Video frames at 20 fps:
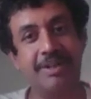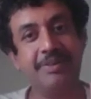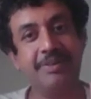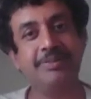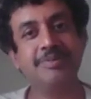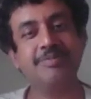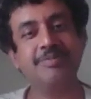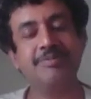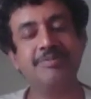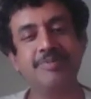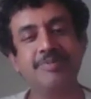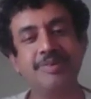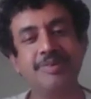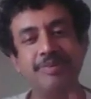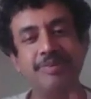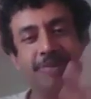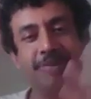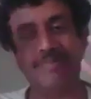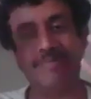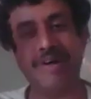you
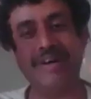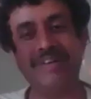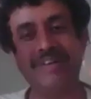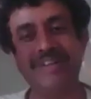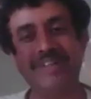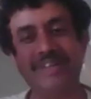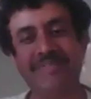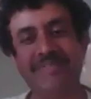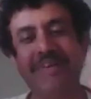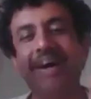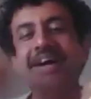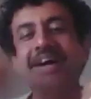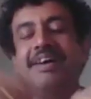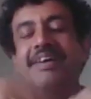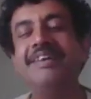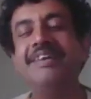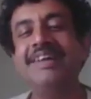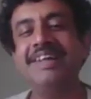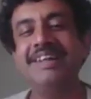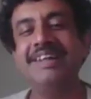burn the
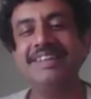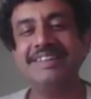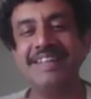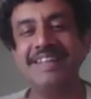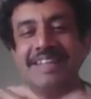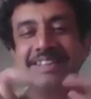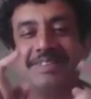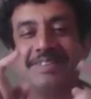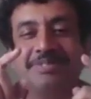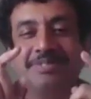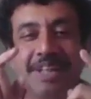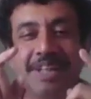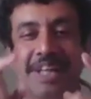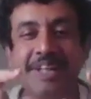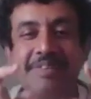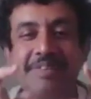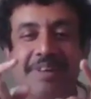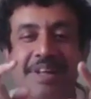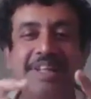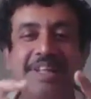fire that's
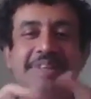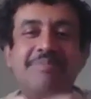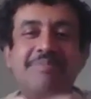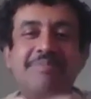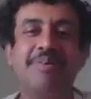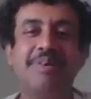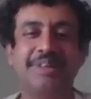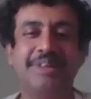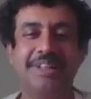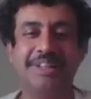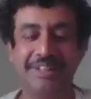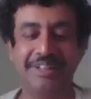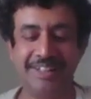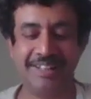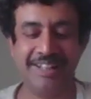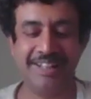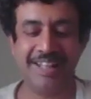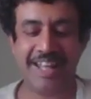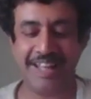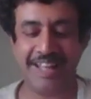very very important
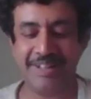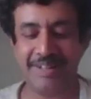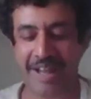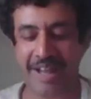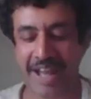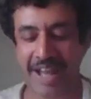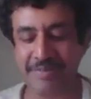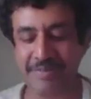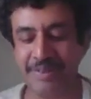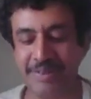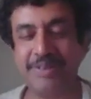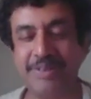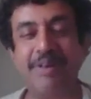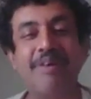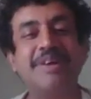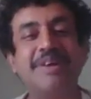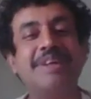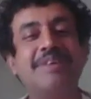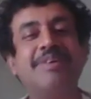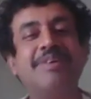and you, have you
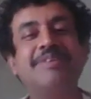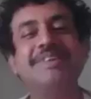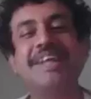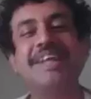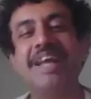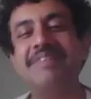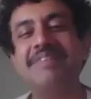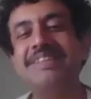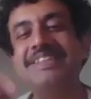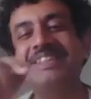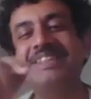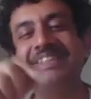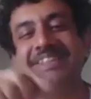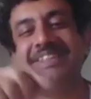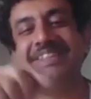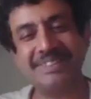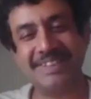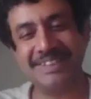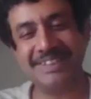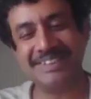thought about cavity
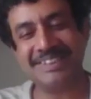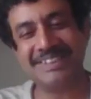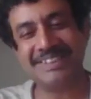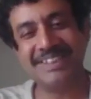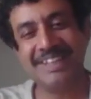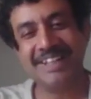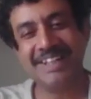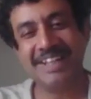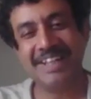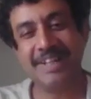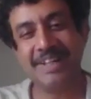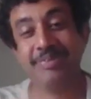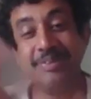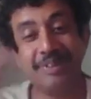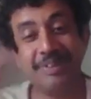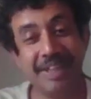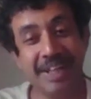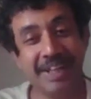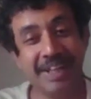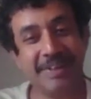resonance if
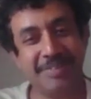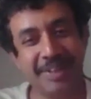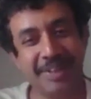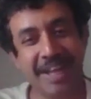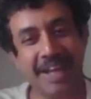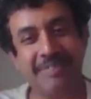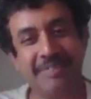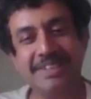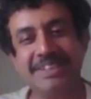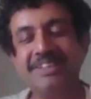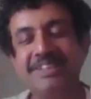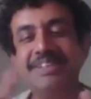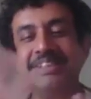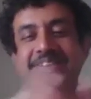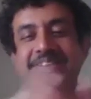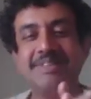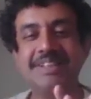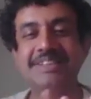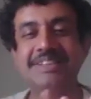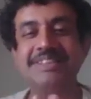you think of cavity
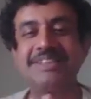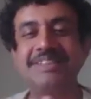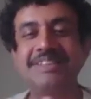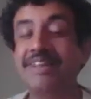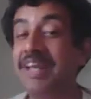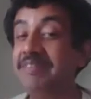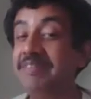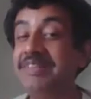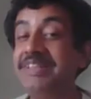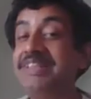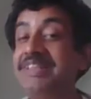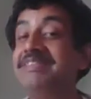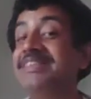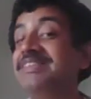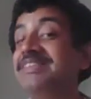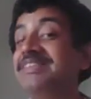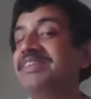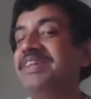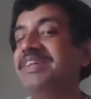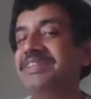resonance or cavity
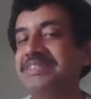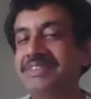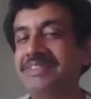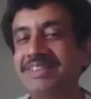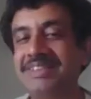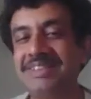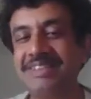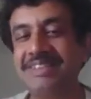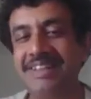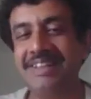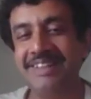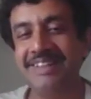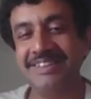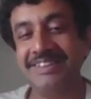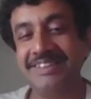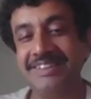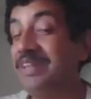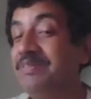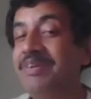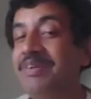resonators
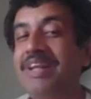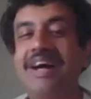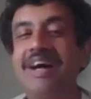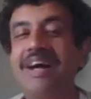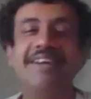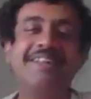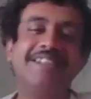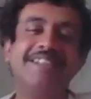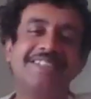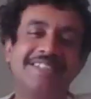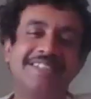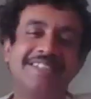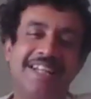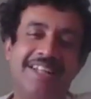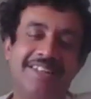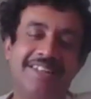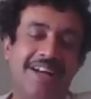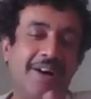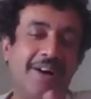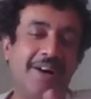then you will
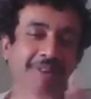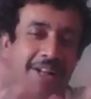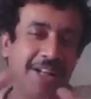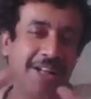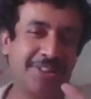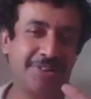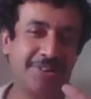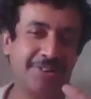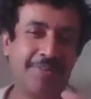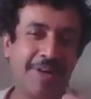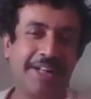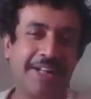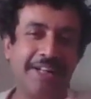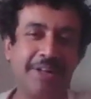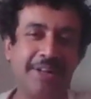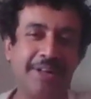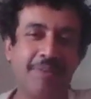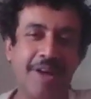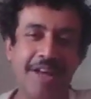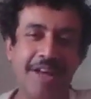understand how
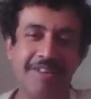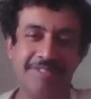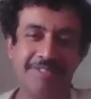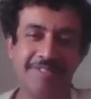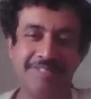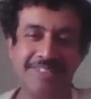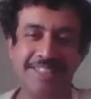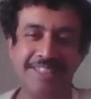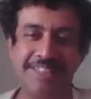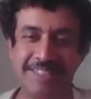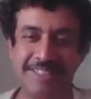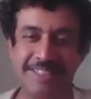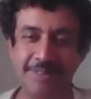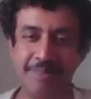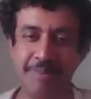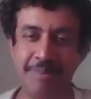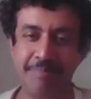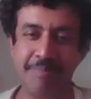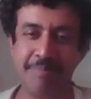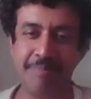electromagnetic wave needs to
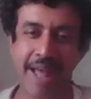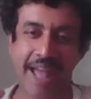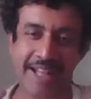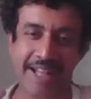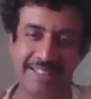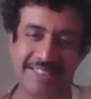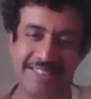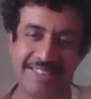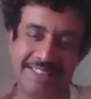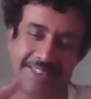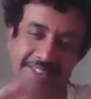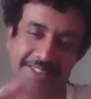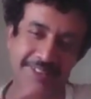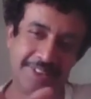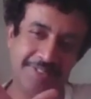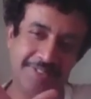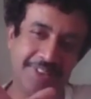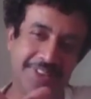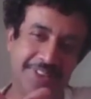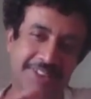be packed in a
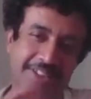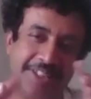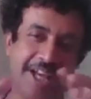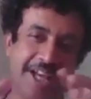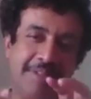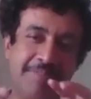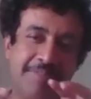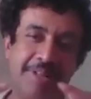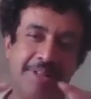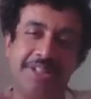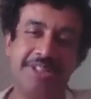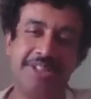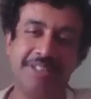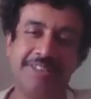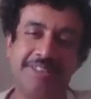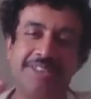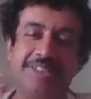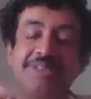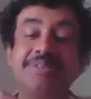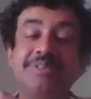different
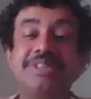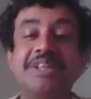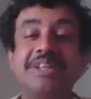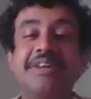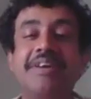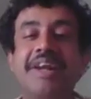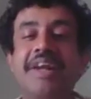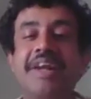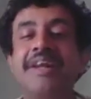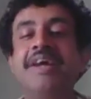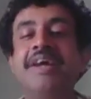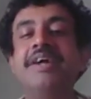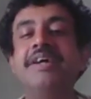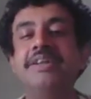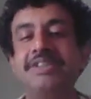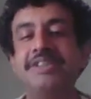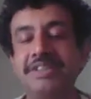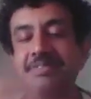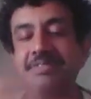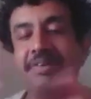dimensions to generate
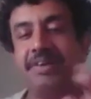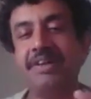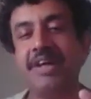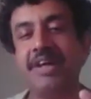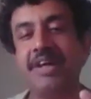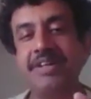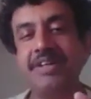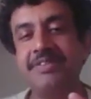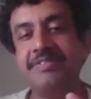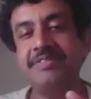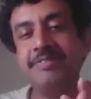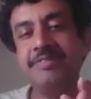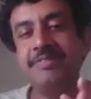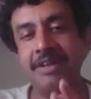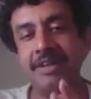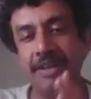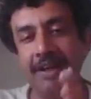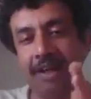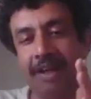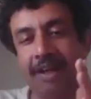different kind of
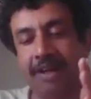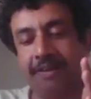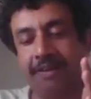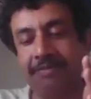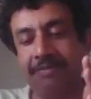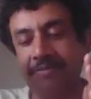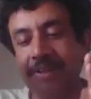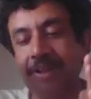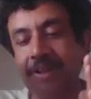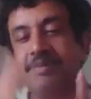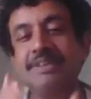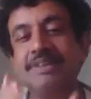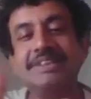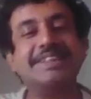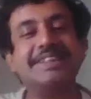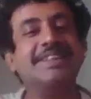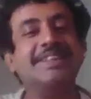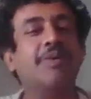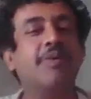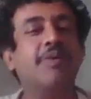uh,
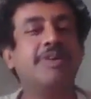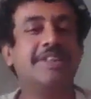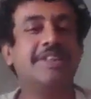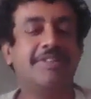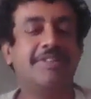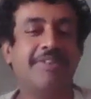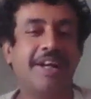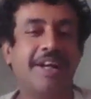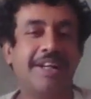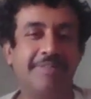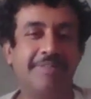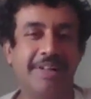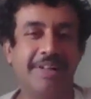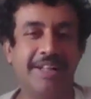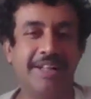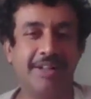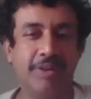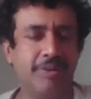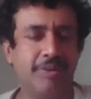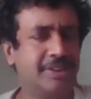frequency notes or
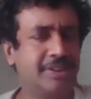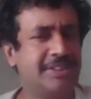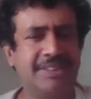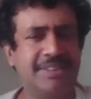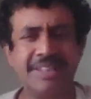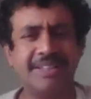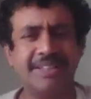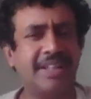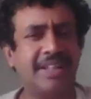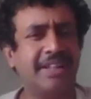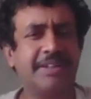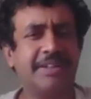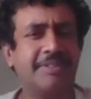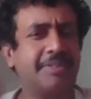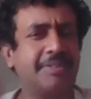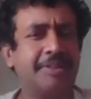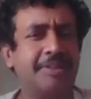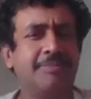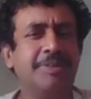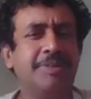fundamental notes just like
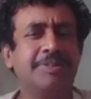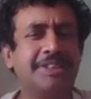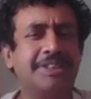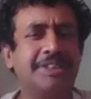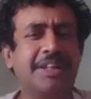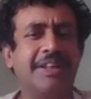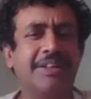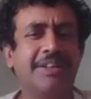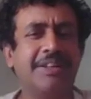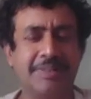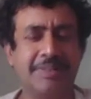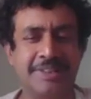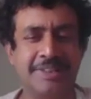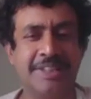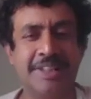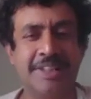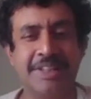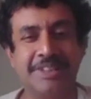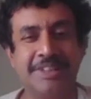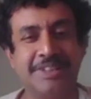uh, musical notes
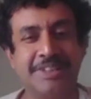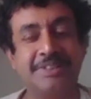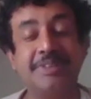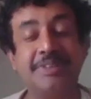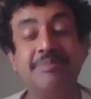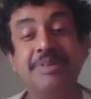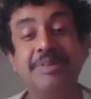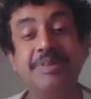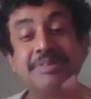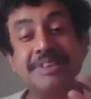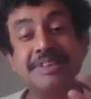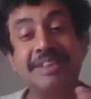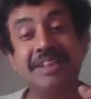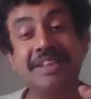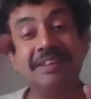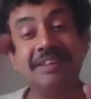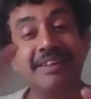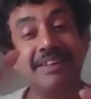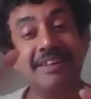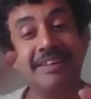so the
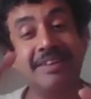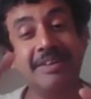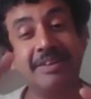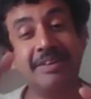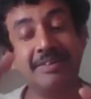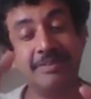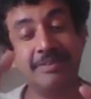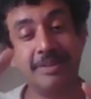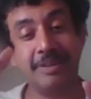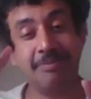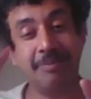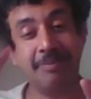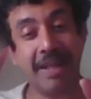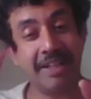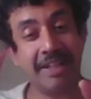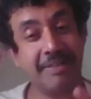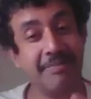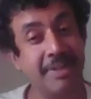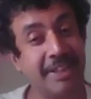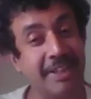musical the
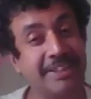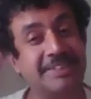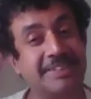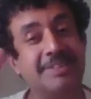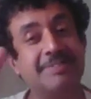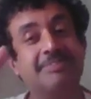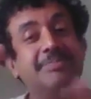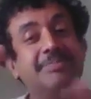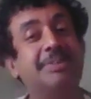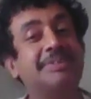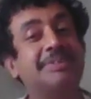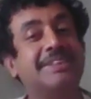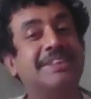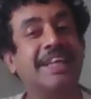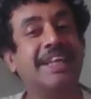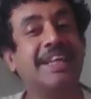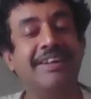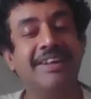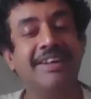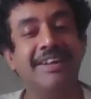mathematics of
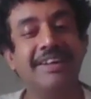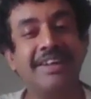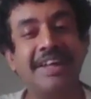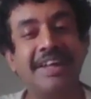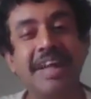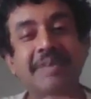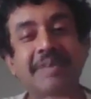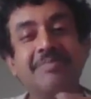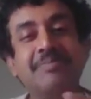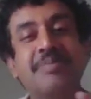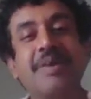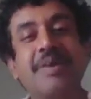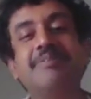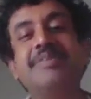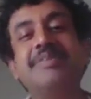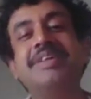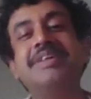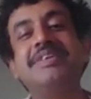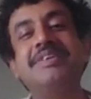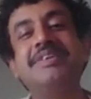music came from
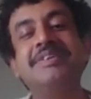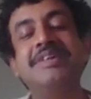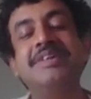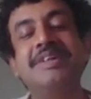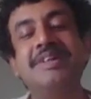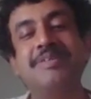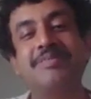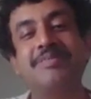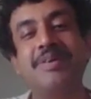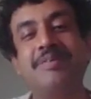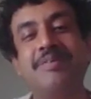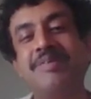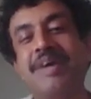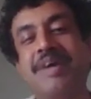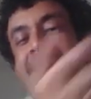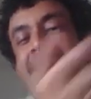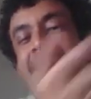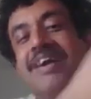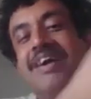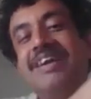the from the
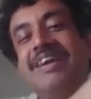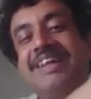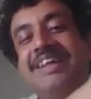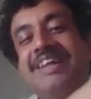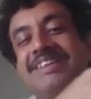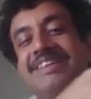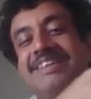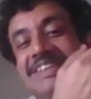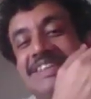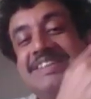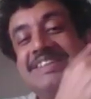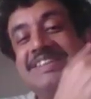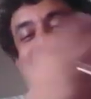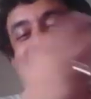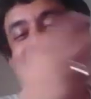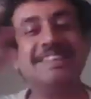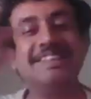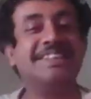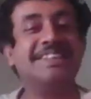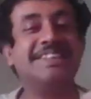early C3,
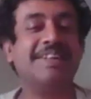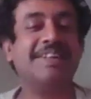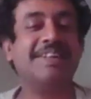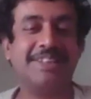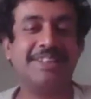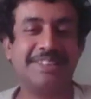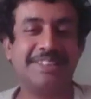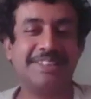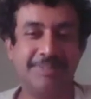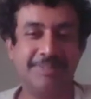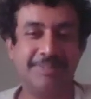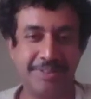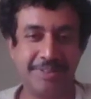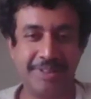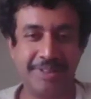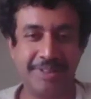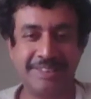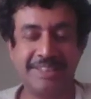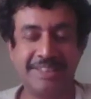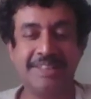C7
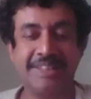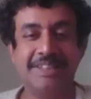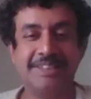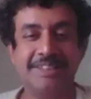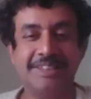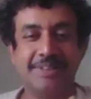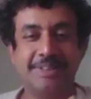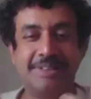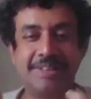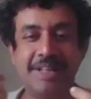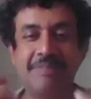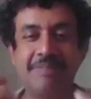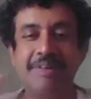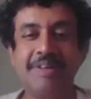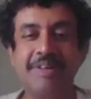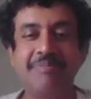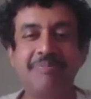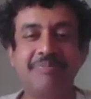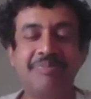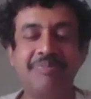symmetries. So
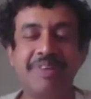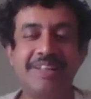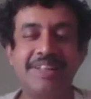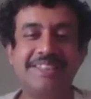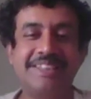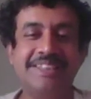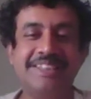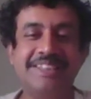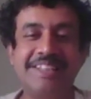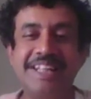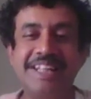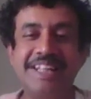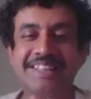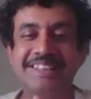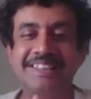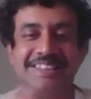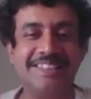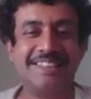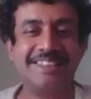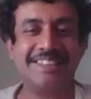seven C3
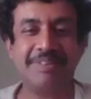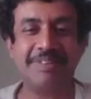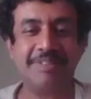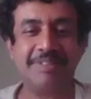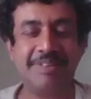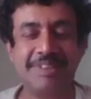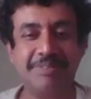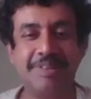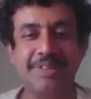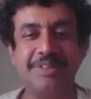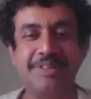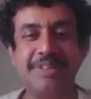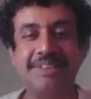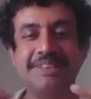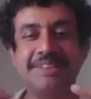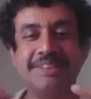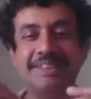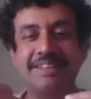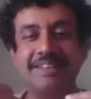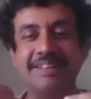and C7
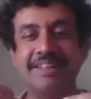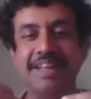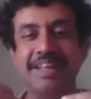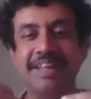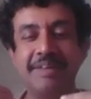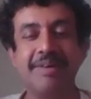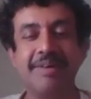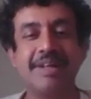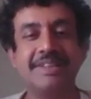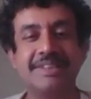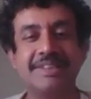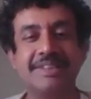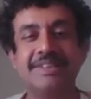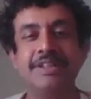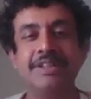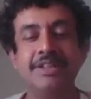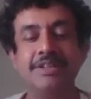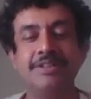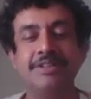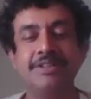symmetries uh, gave us
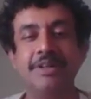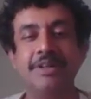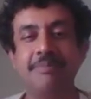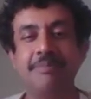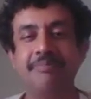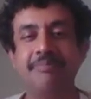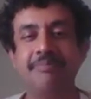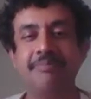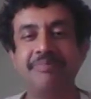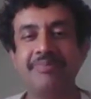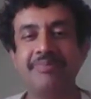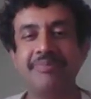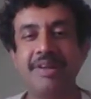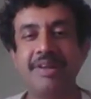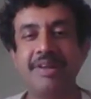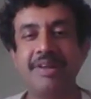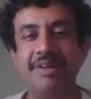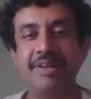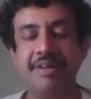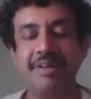um,
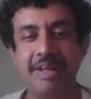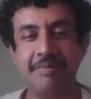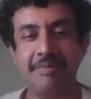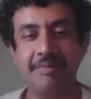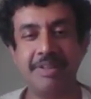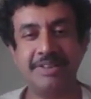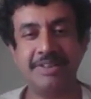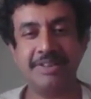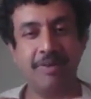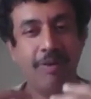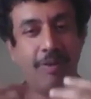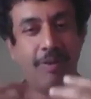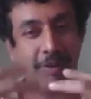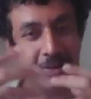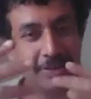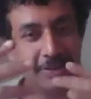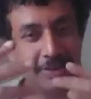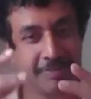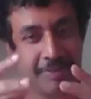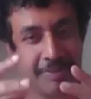uh, gave us
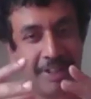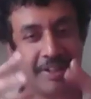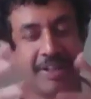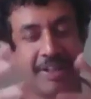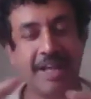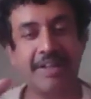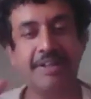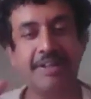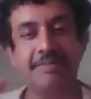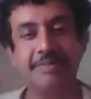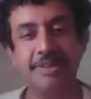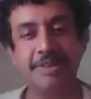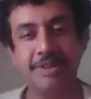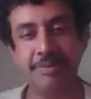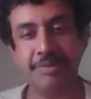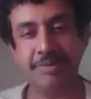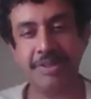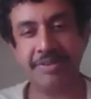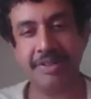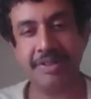all different kind of
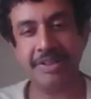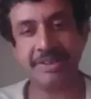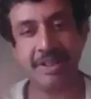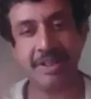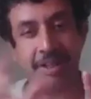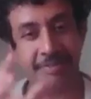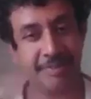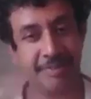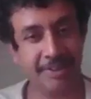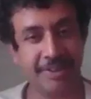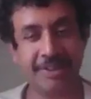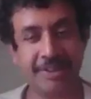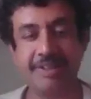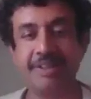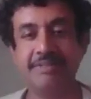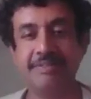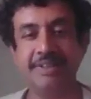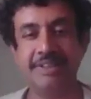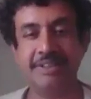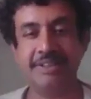geometries of
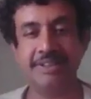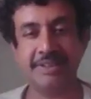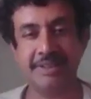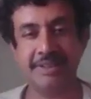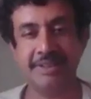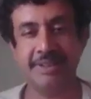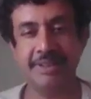Yagnavedis.